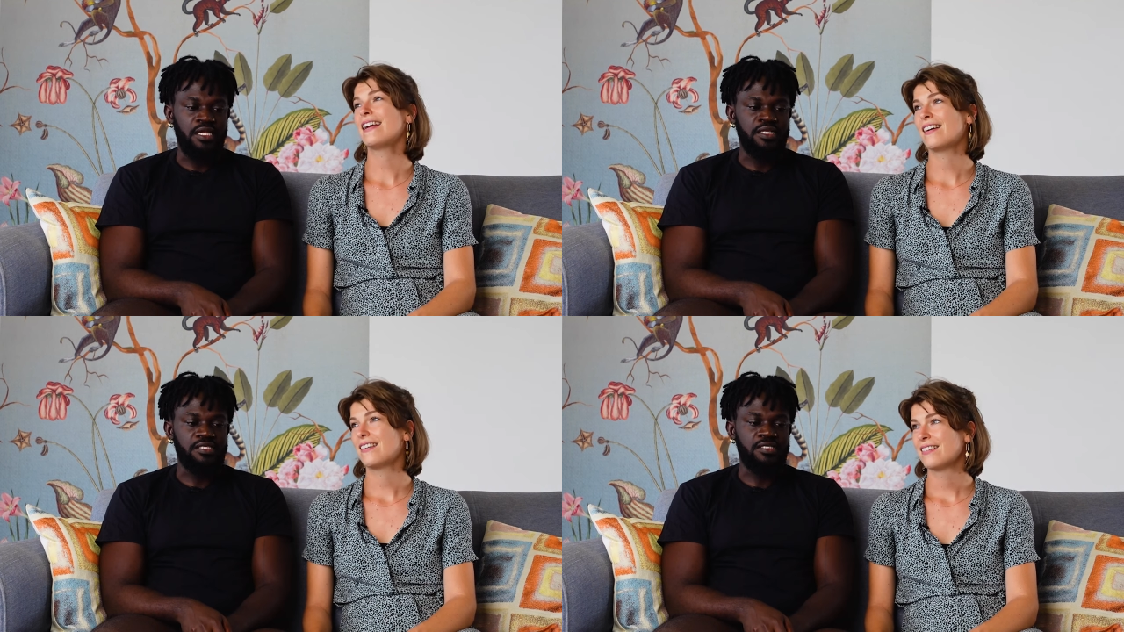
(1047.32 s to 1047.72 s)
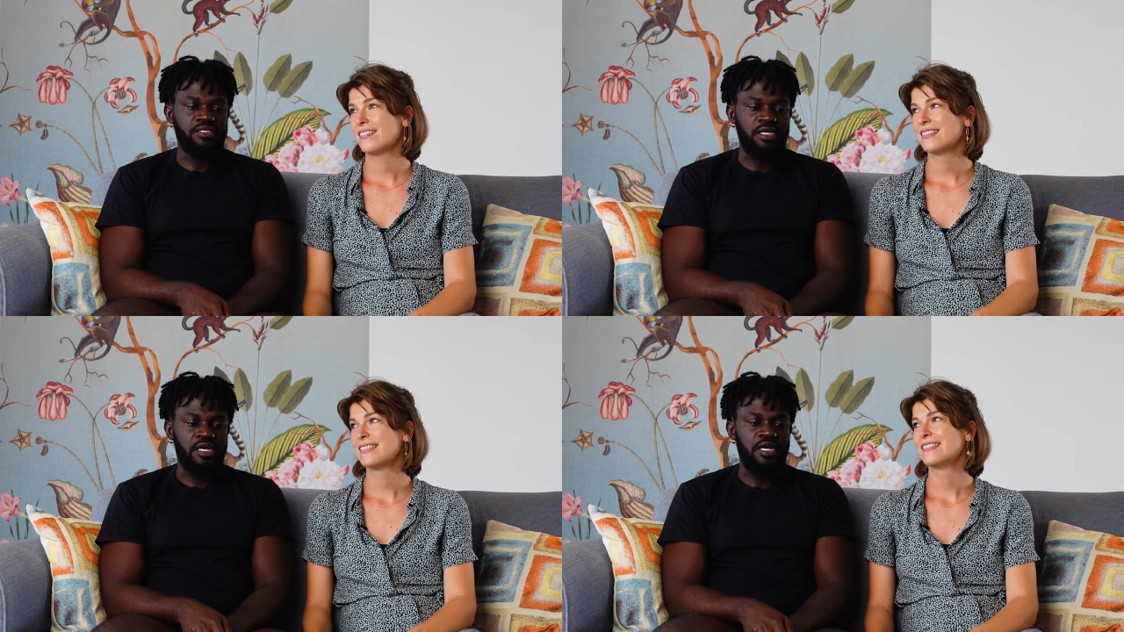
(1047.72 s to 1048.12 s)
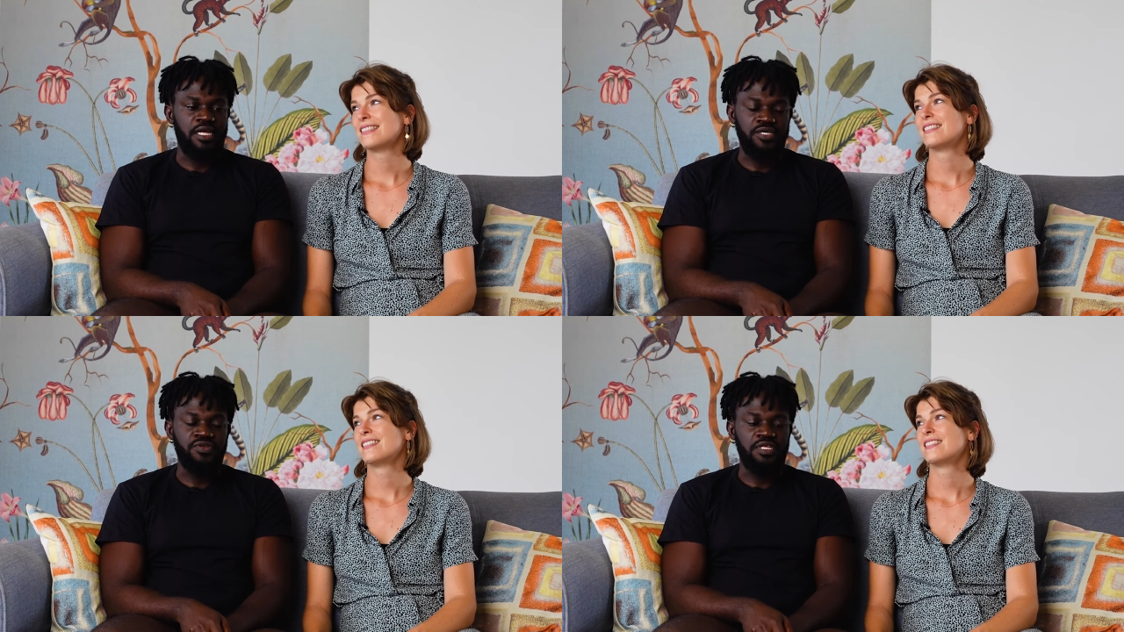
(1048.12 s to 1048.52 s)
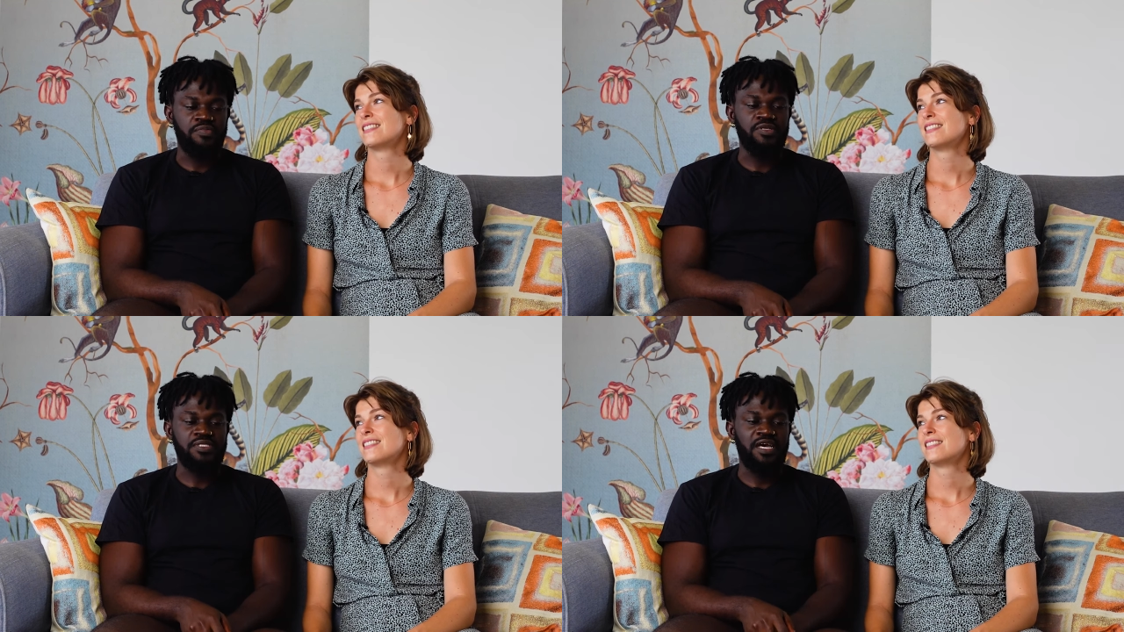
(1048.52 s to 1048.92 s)
Speaker 1: yeah. let uh, an elderly
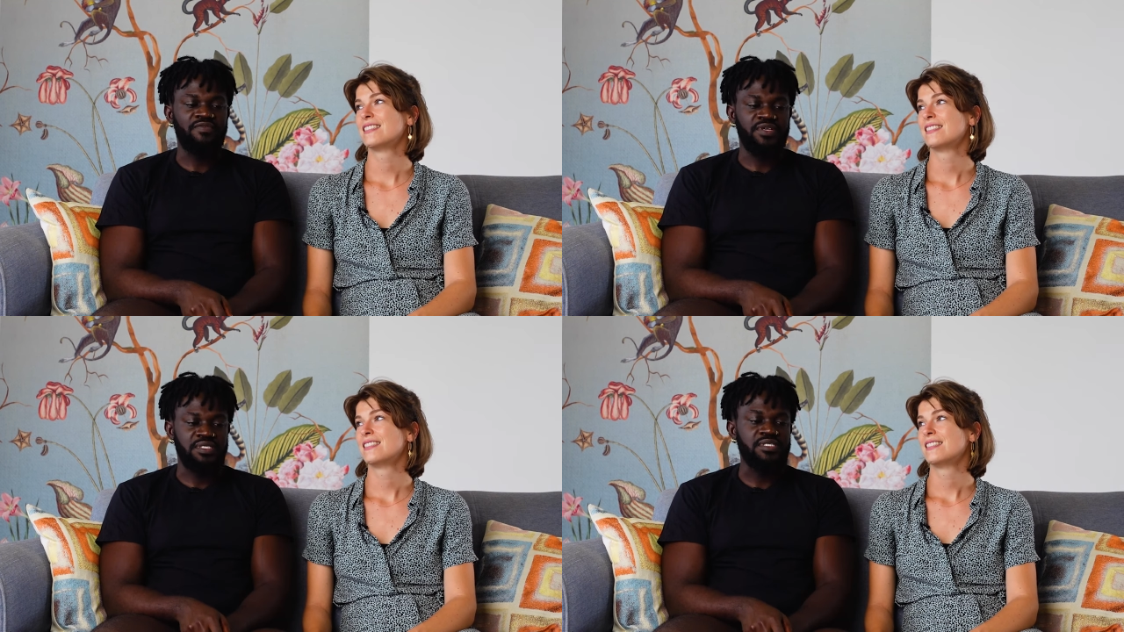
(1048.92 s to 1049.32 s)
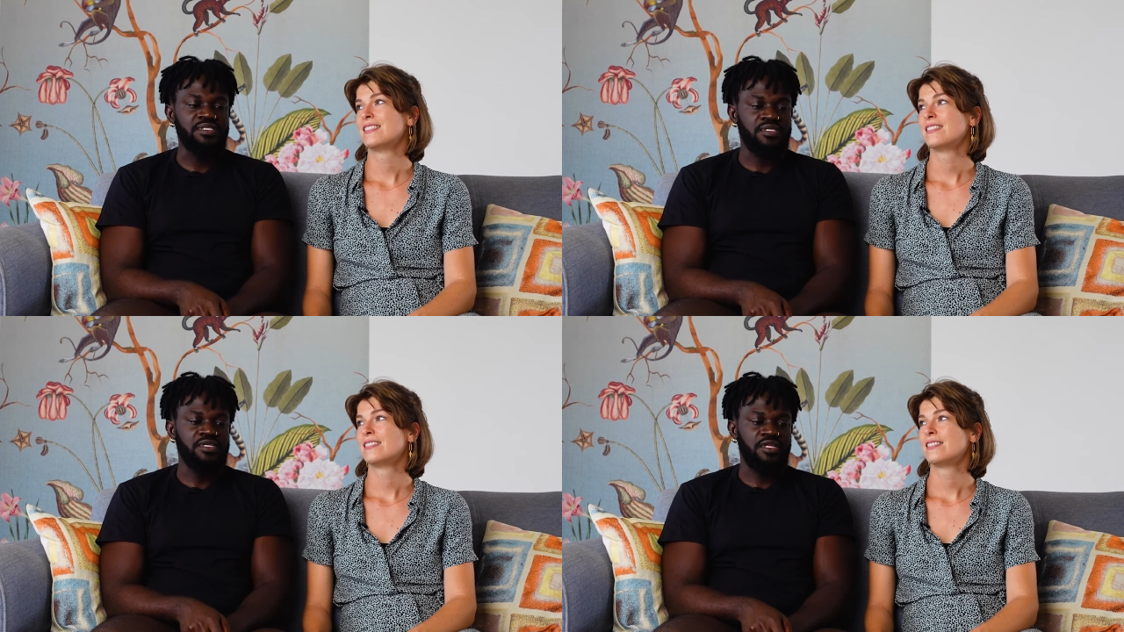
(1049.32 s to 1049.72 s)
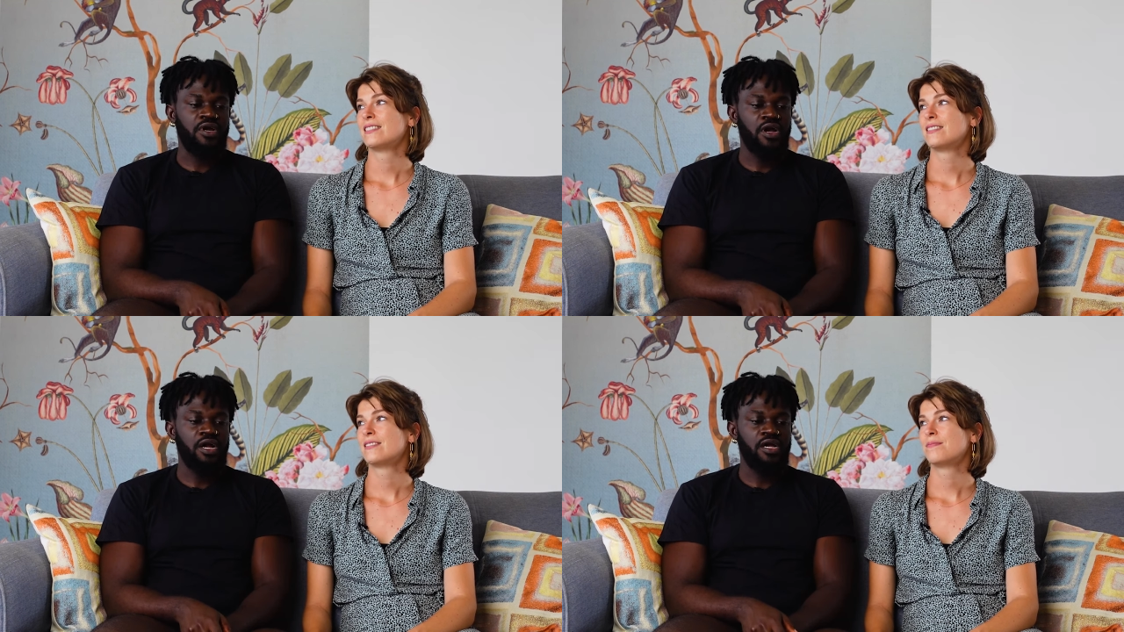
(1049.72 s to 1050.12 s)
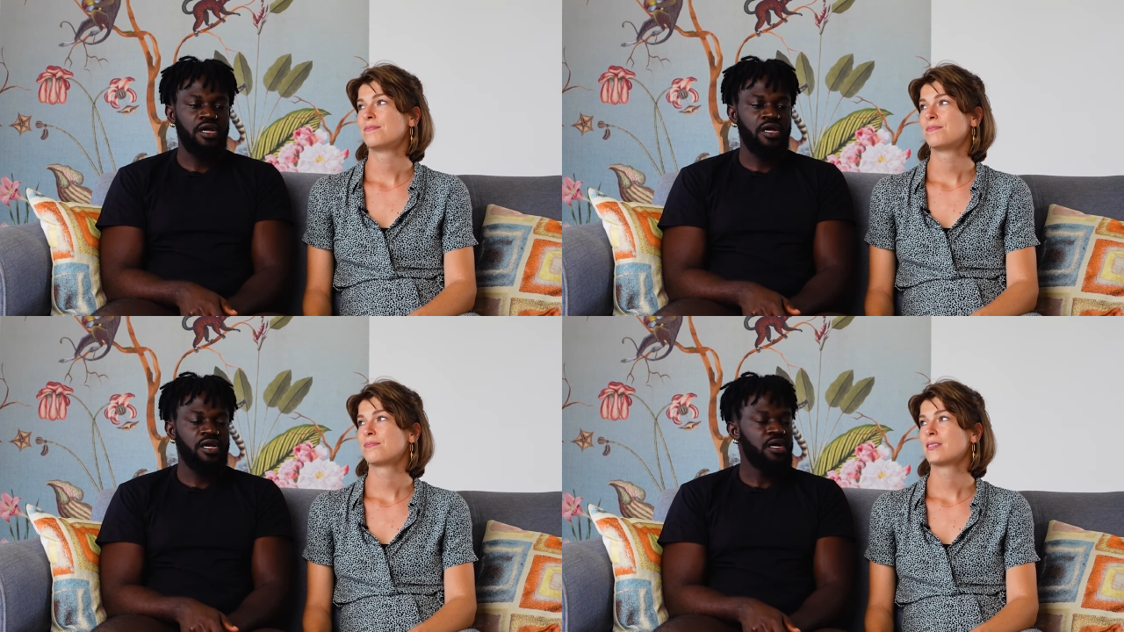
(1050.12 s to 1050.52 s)
person have their seat in the car.
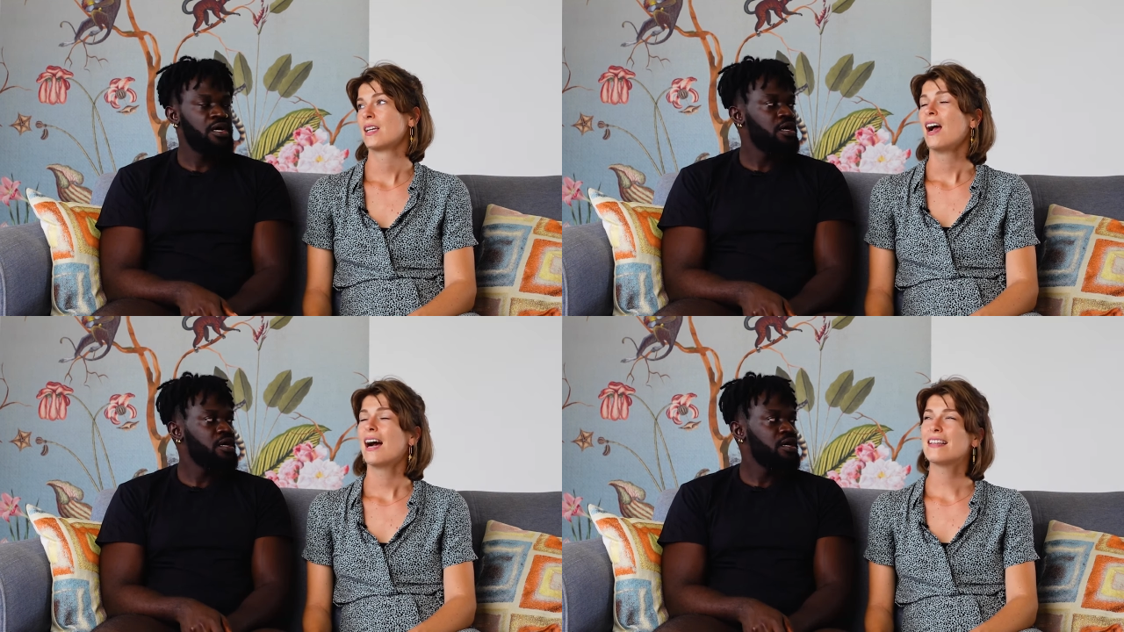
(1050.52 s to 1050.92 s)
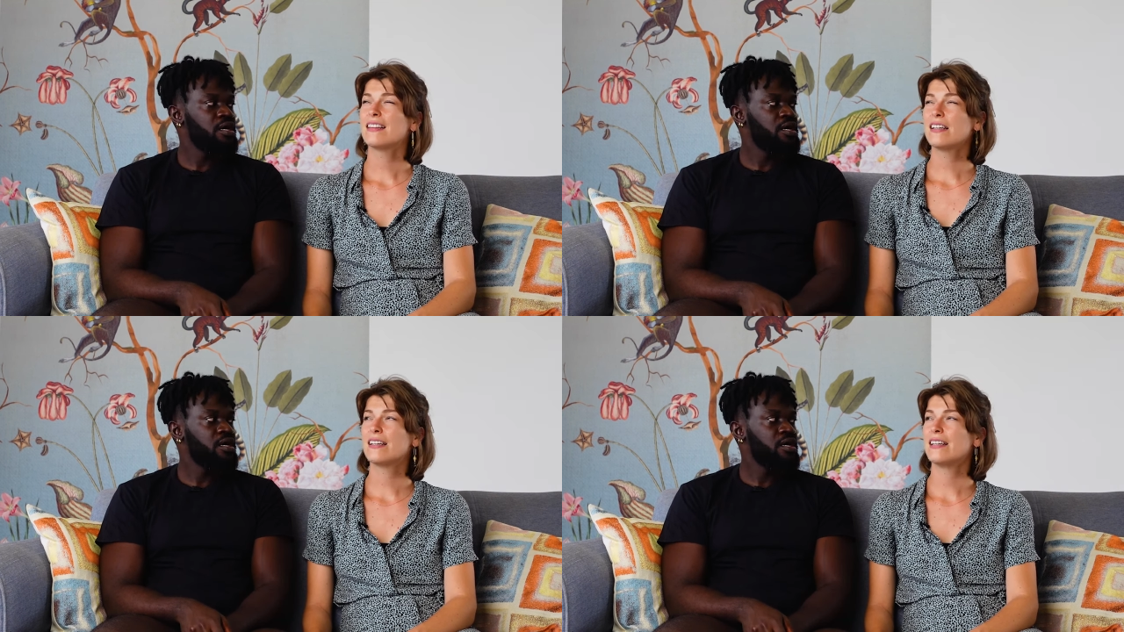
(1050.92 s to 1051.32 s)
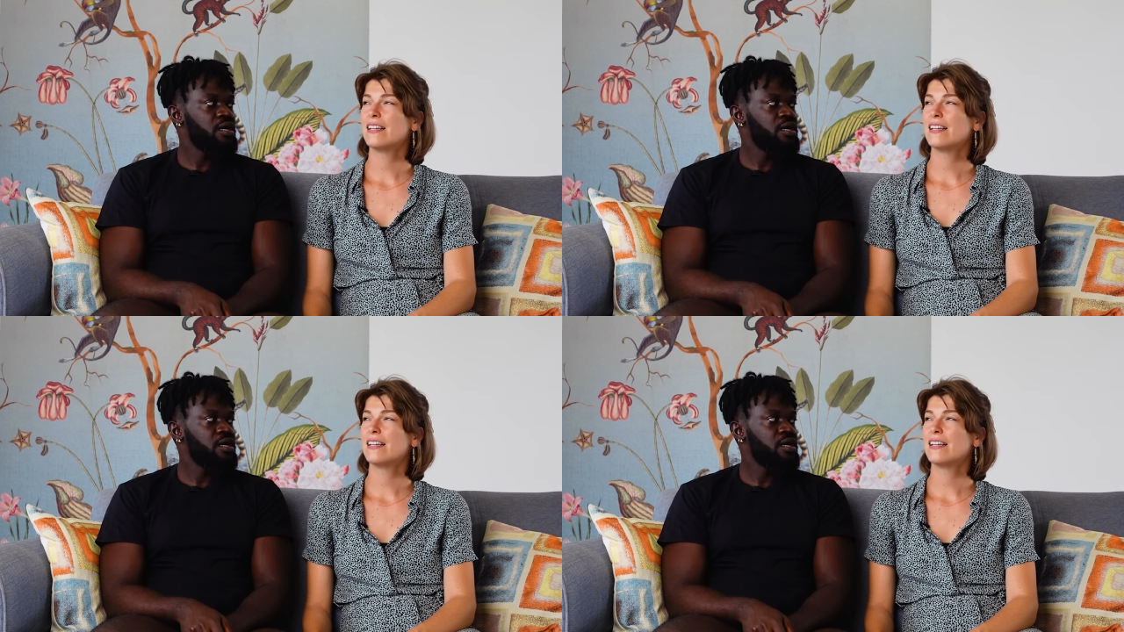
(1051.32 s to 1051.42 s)
Speaker 2: I think in